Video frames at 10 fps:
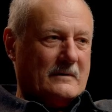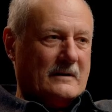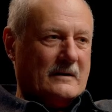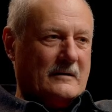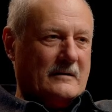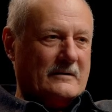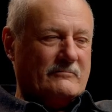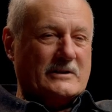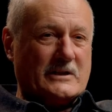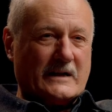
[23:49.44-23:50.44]
uh,
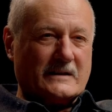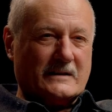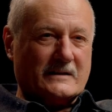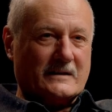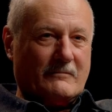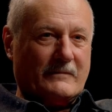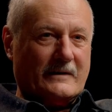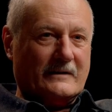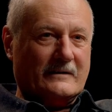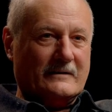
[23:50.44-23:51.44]
rejecting
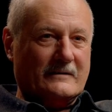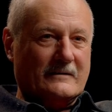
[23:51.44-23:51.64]
something.